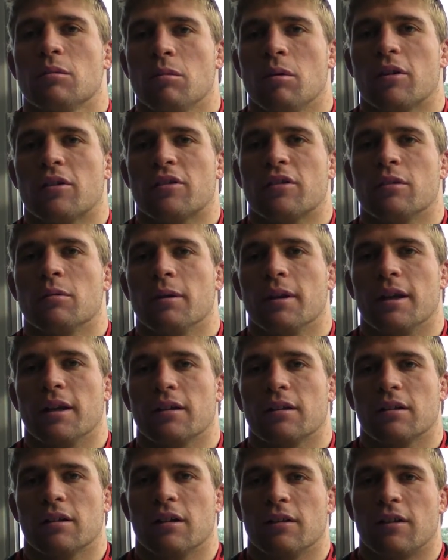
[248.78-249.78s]
We were still winning.
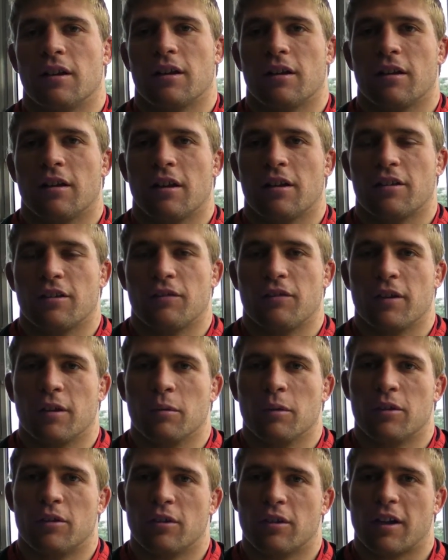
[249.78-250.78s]
And that's the thing
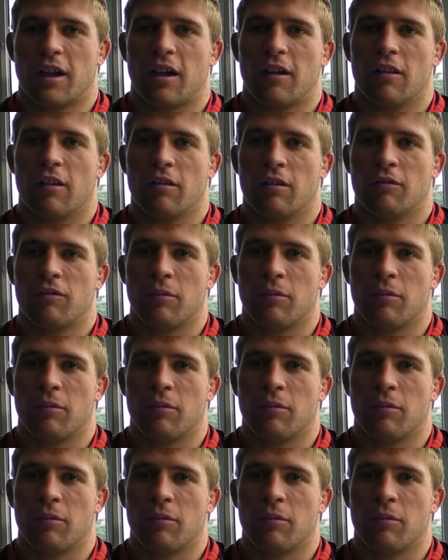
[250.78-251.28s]
we took out